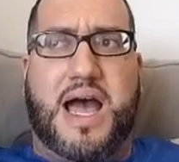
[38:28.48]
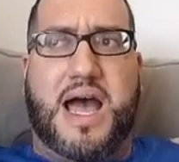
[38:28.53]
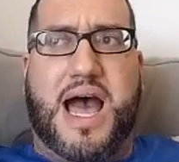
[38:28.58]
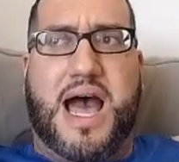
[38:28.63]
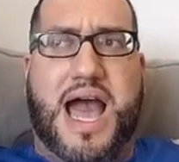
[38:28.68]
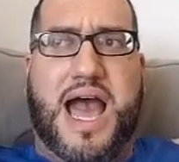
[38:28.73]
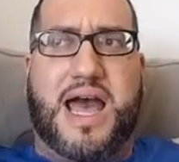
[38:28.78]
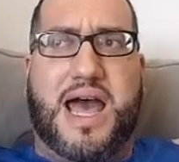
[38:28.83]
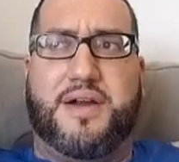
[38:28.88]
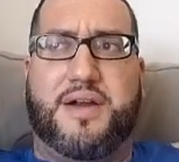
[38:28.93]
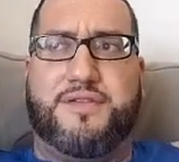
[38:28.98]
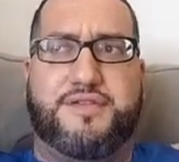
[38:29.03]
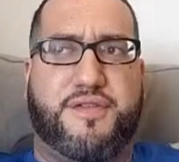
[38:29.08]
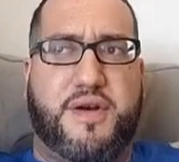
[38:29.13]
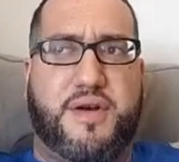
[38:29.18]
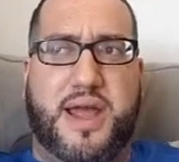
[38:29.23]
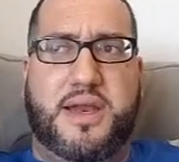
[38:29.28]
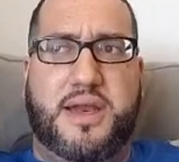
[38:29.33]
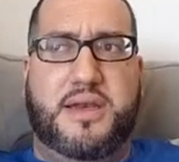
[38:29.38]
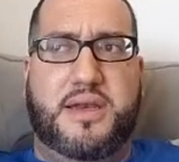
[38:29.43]
had a
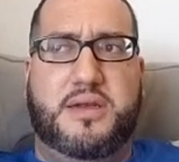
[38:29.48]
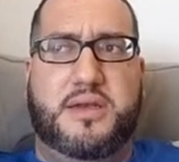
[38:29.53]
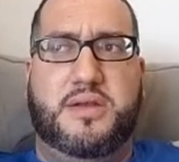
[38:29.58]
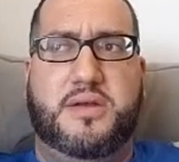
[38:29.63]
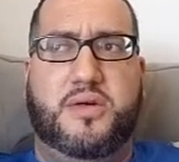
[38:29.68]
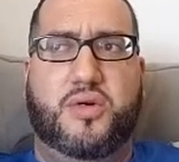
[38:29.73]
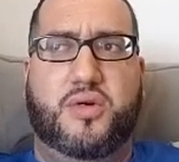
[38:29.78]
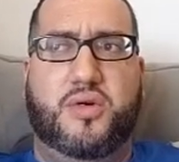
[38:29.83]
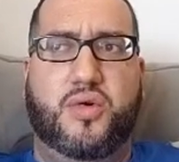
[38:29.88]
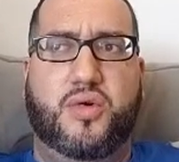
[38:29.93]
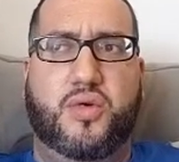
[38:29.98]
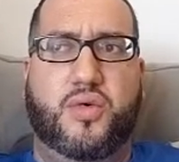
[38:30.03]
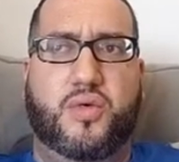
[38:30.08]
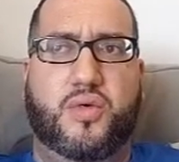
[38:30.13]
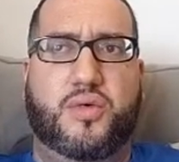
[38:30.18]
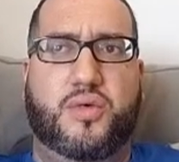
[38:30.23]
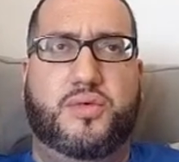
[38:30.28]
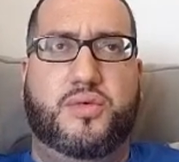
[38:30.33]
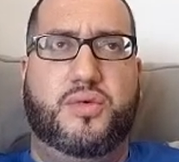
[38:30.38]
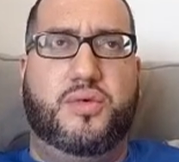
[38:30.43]
friend
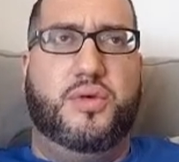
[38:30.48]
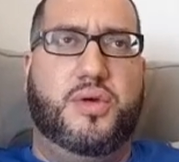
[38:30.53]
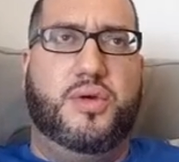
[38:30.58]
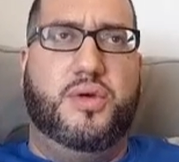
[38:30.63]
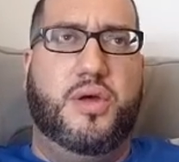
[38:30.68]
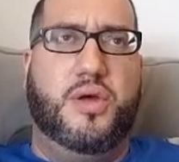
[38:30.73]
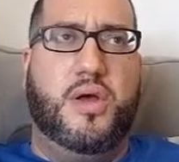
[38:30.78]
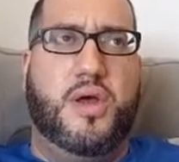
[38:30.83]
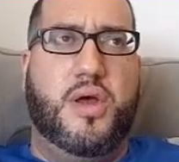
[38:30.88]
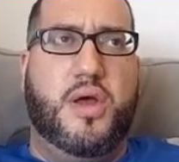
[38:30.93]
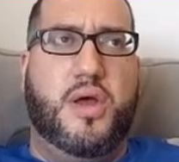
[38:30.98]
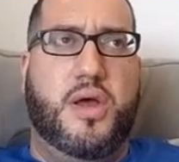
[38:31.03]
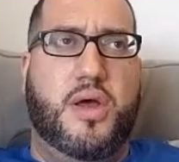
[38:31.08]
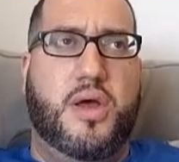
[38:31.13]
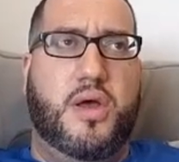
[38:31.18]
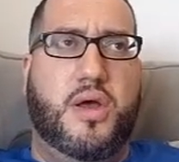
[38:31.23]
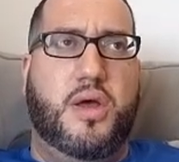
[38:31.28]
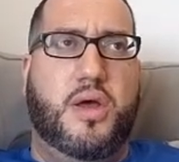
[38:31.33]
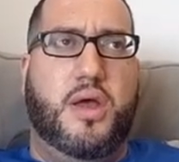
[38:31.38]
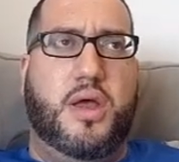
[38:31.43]
who,
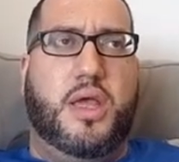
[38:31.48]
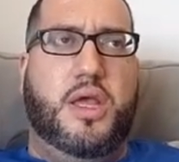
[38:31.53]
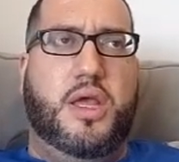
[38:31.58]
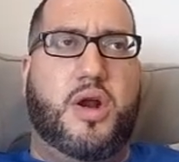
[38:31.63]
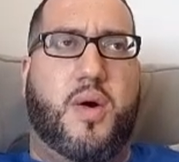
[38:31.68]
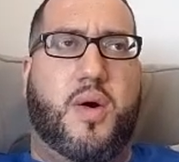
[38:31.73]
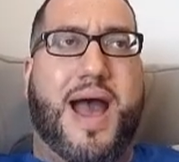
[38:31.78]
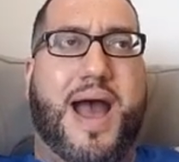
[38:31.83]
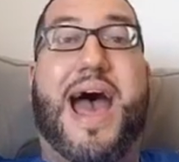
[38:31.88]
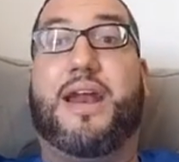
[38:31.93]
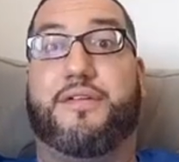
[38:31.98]
you know,